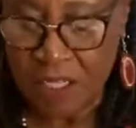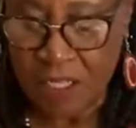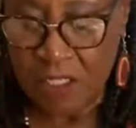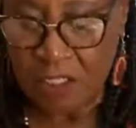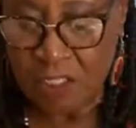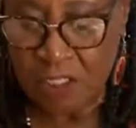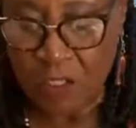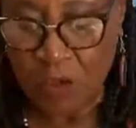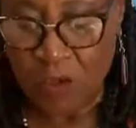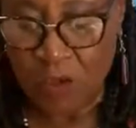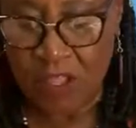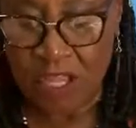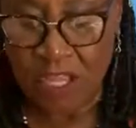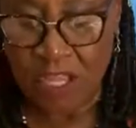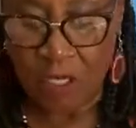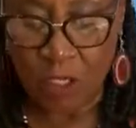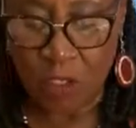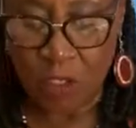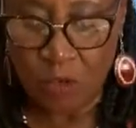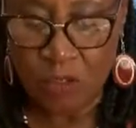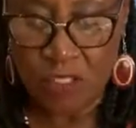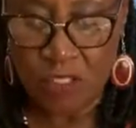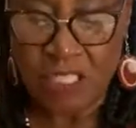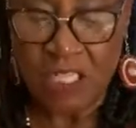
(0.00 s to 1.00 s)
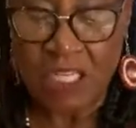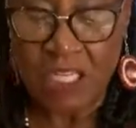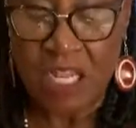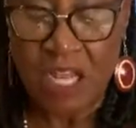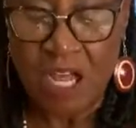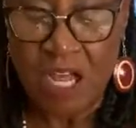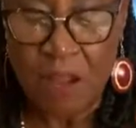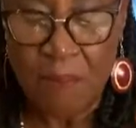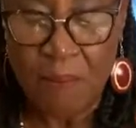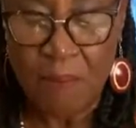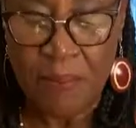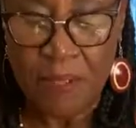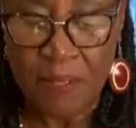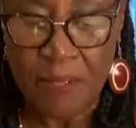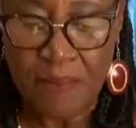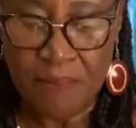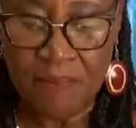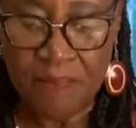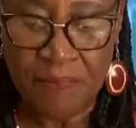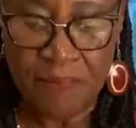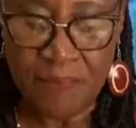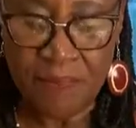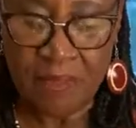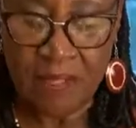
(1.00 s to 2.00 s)
so they'll loosen up
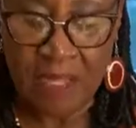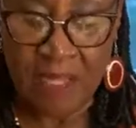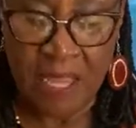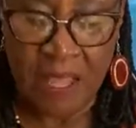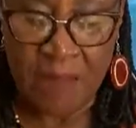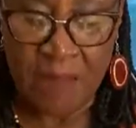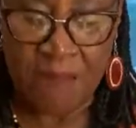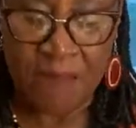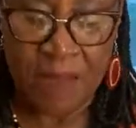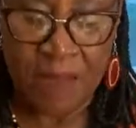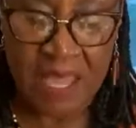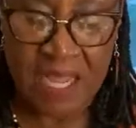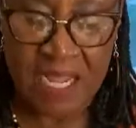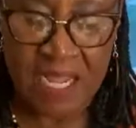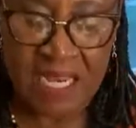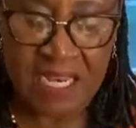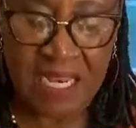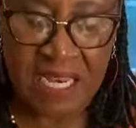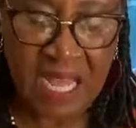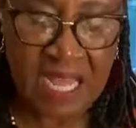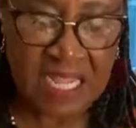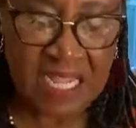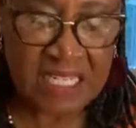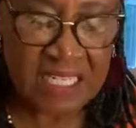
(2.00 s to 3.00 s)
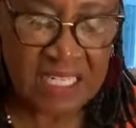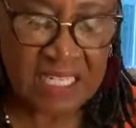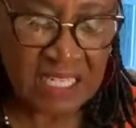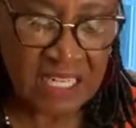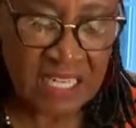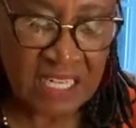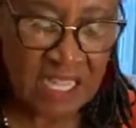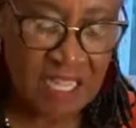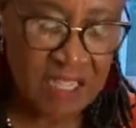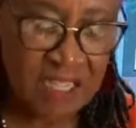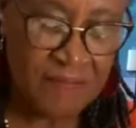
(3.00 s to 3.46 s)
and bake nicely.